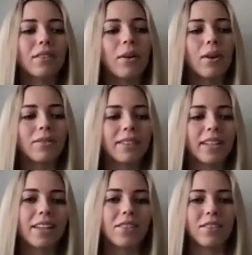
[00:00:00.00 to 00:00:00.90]

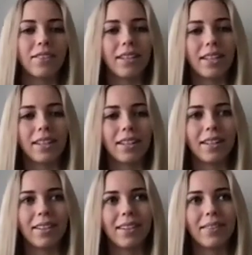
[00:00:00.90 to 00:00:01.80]
qualifications you needed
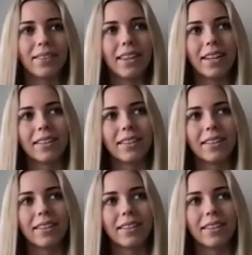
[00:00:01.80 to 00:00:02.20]
and everything.